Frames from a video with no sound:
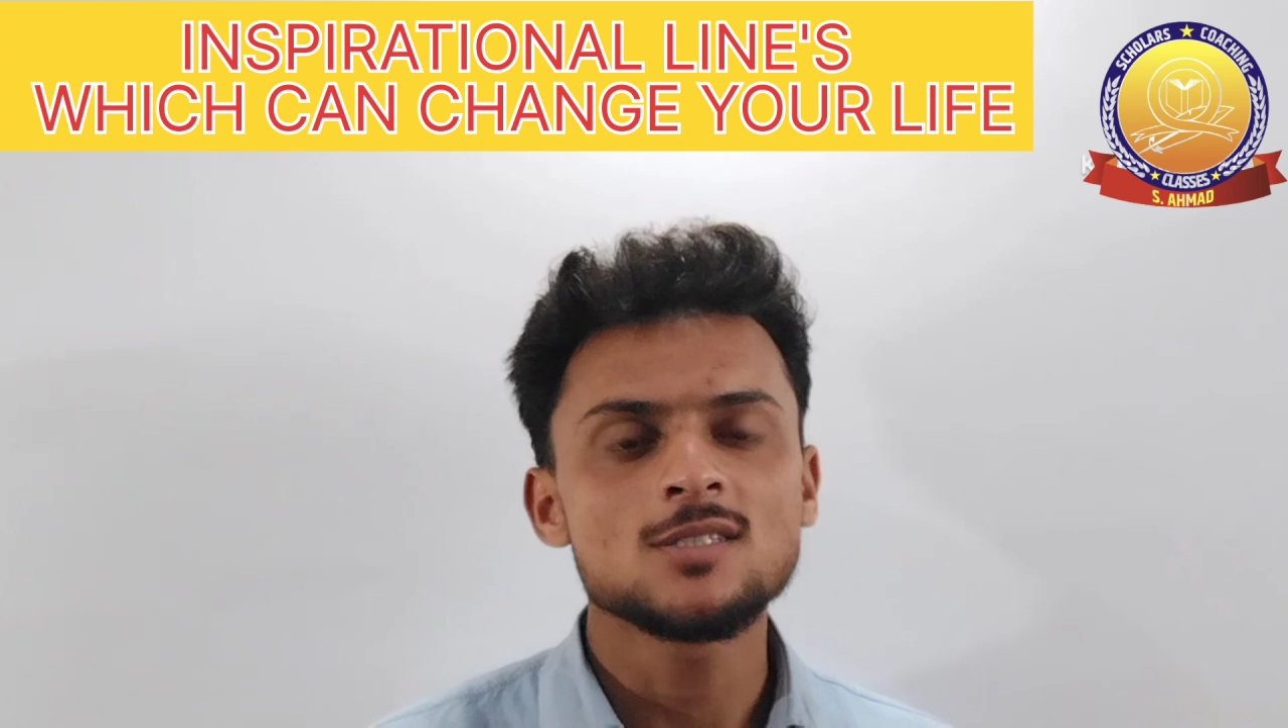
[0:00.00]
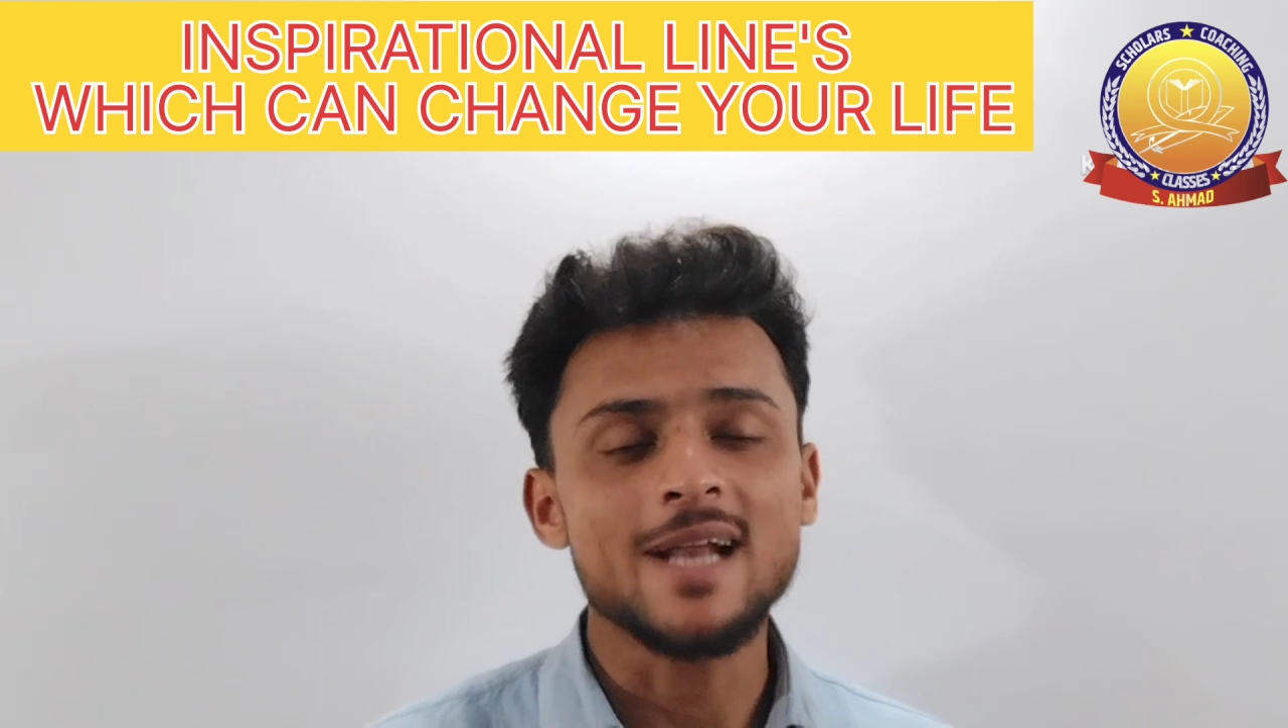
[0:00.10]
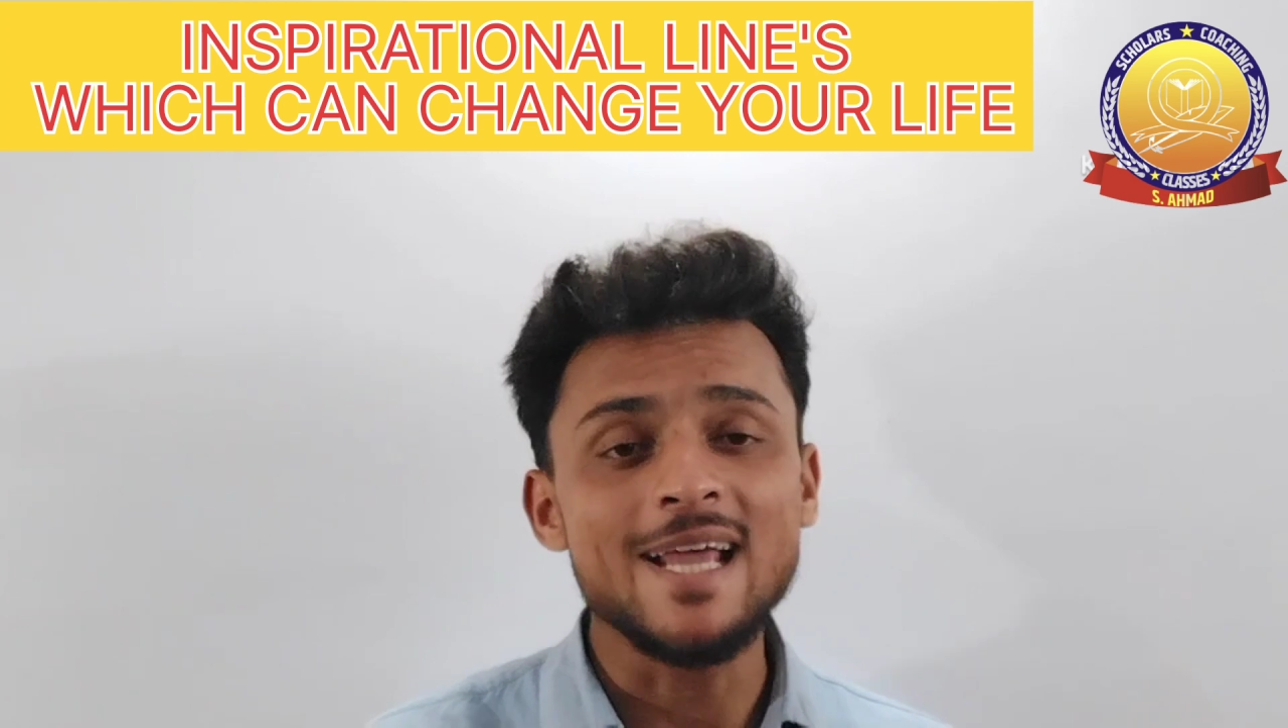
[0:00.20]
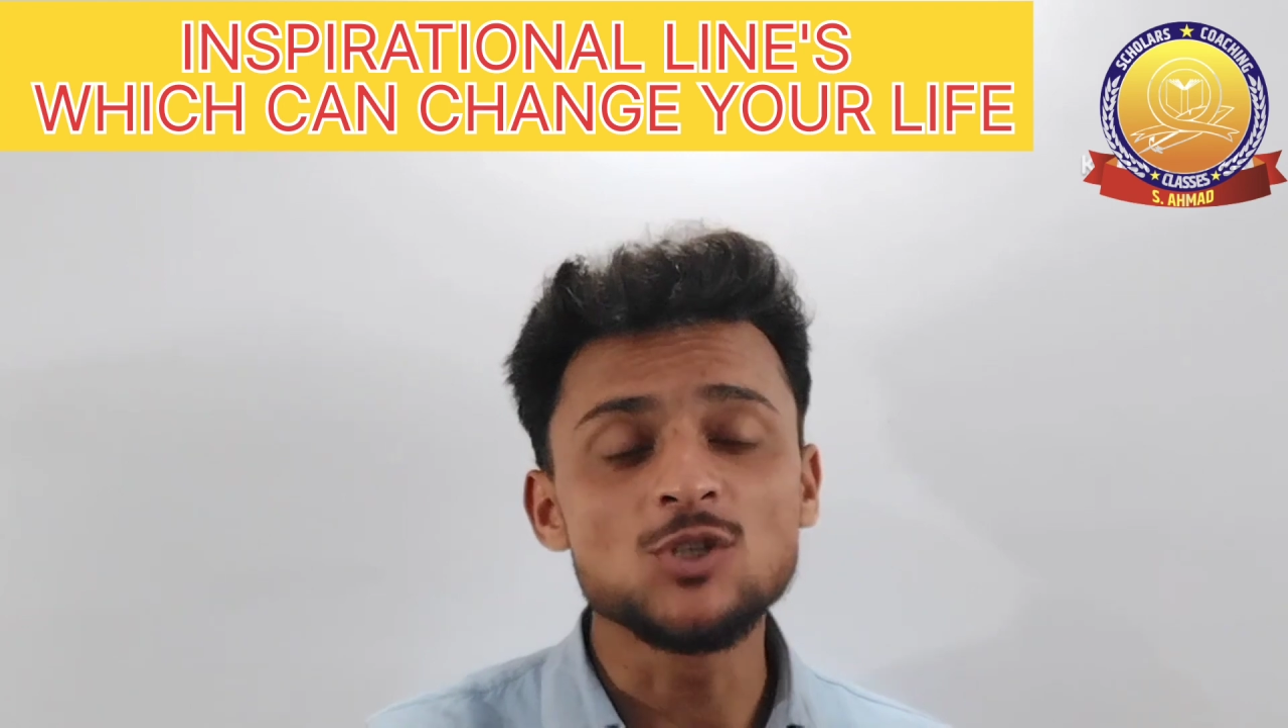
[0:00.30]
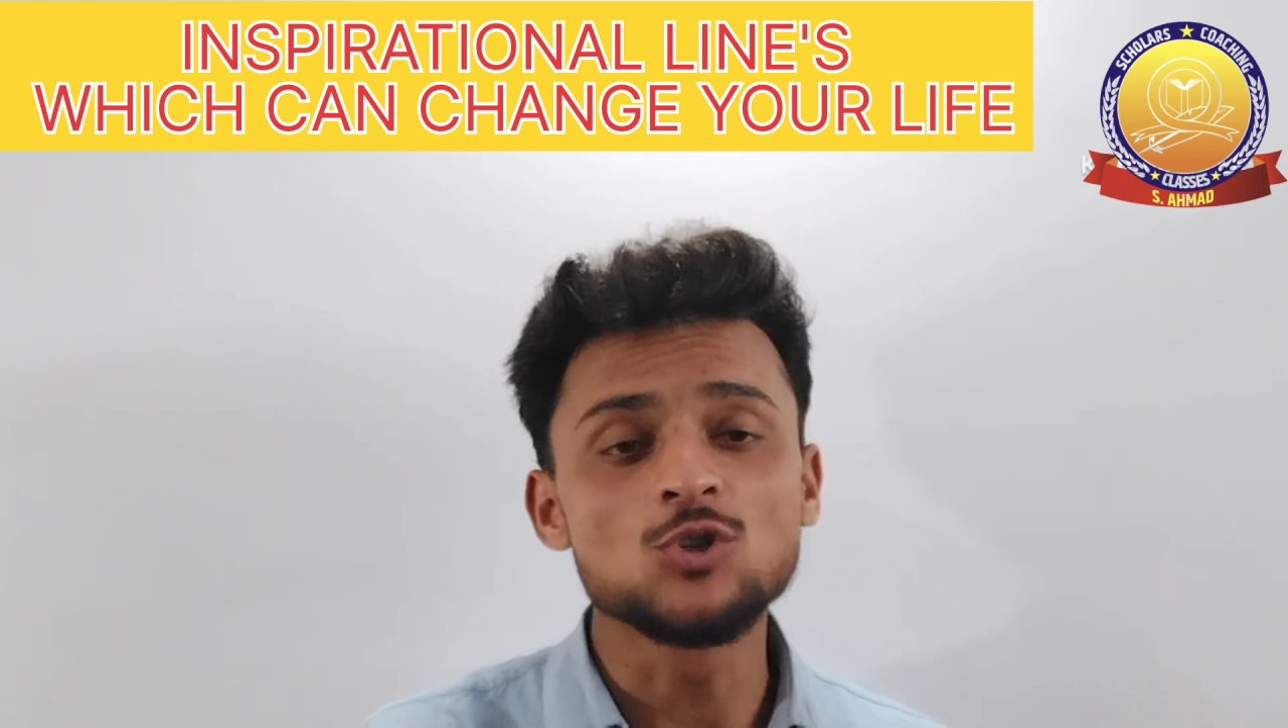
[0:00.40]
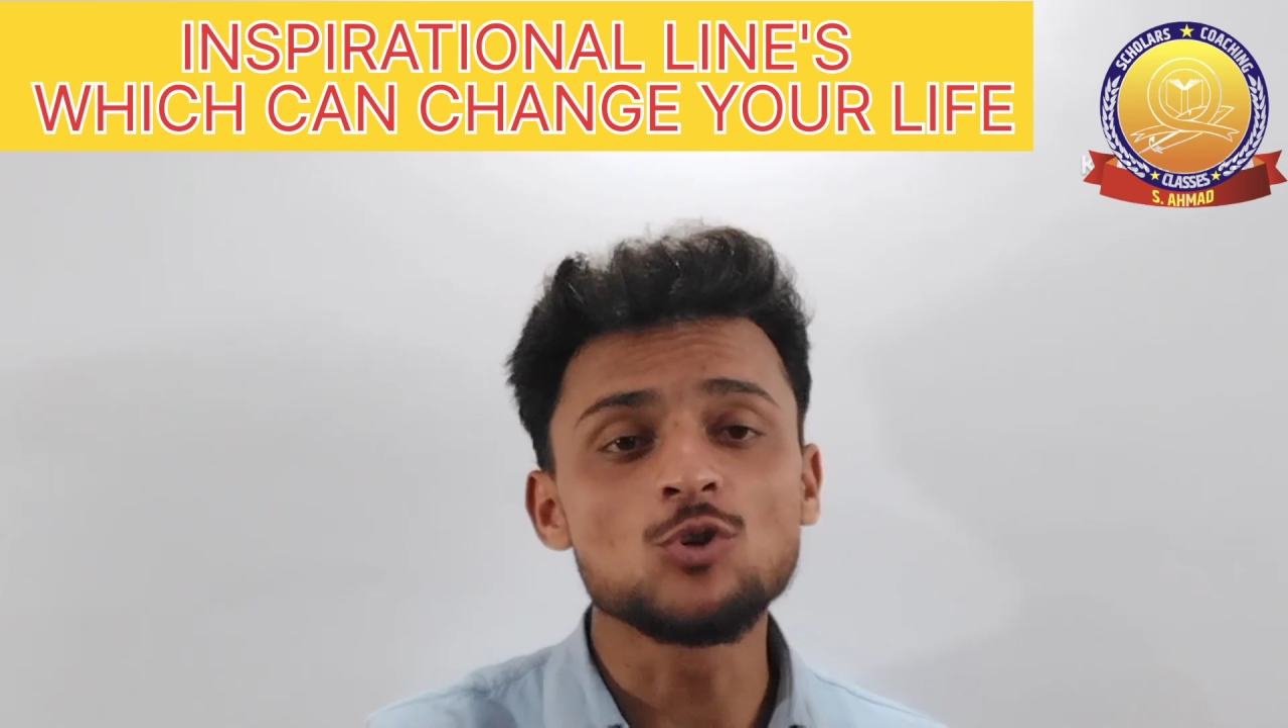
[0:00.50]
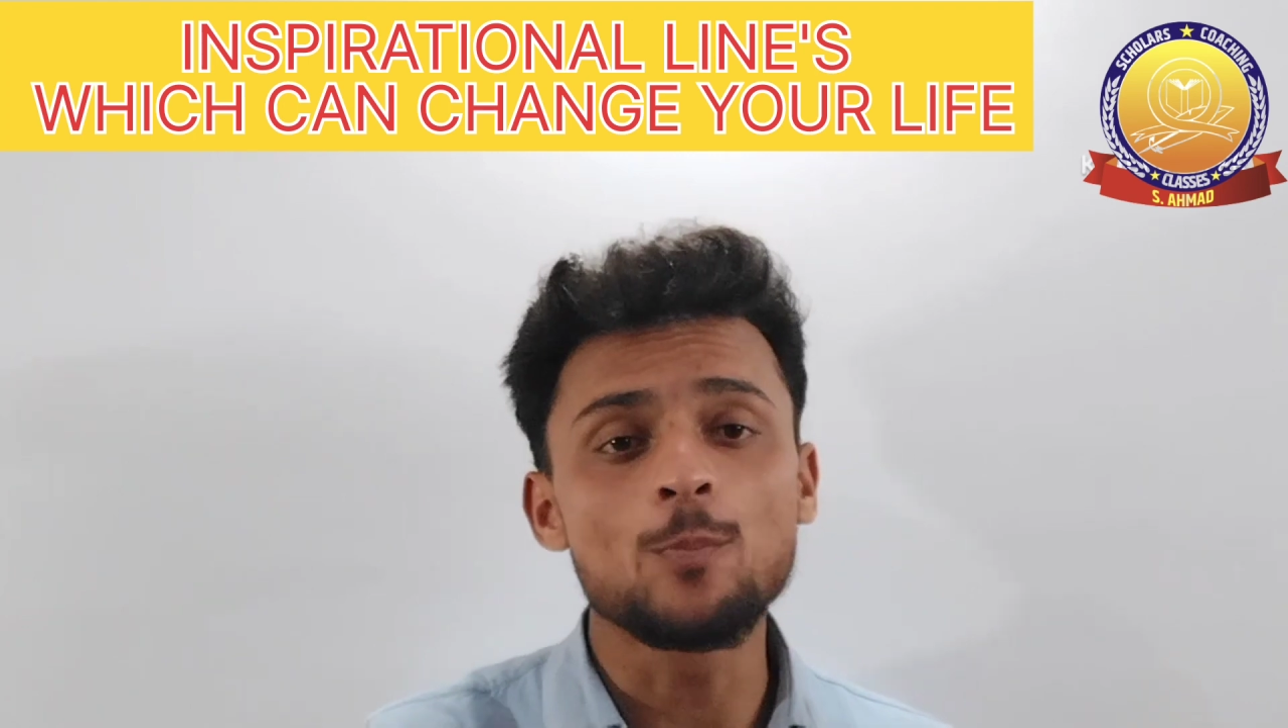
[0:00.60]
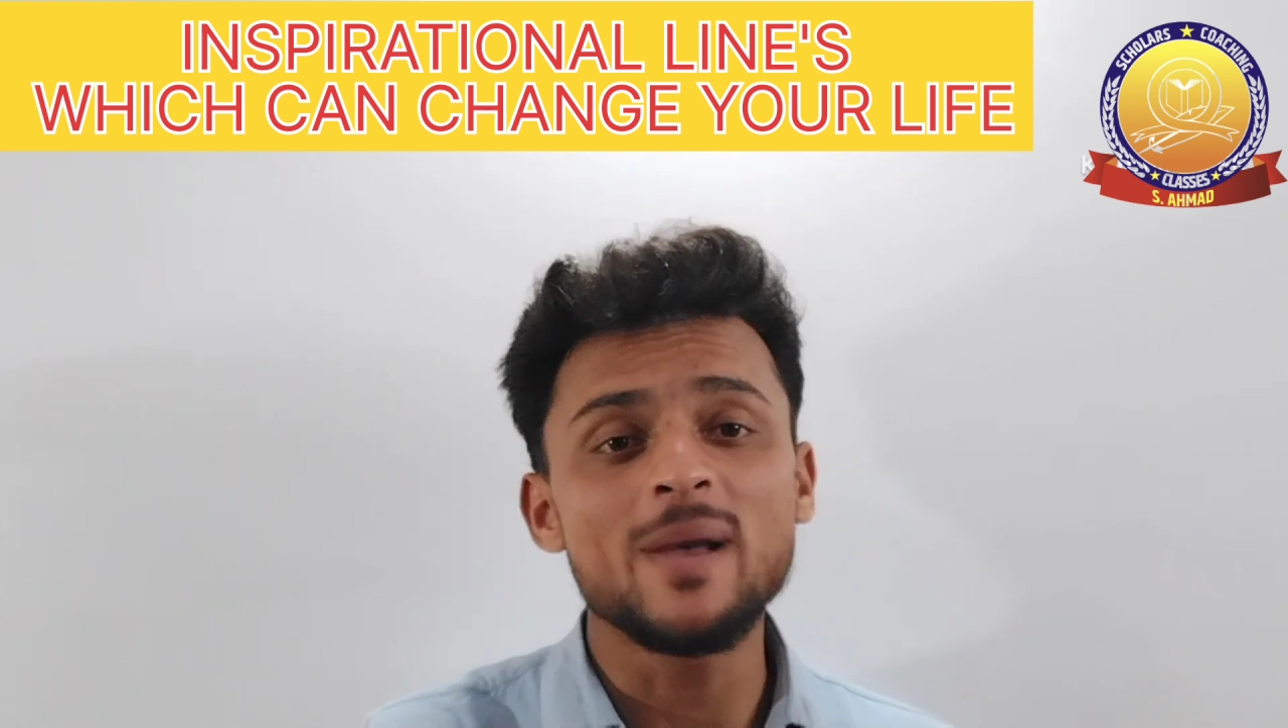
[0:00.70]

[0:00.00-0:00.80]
try to do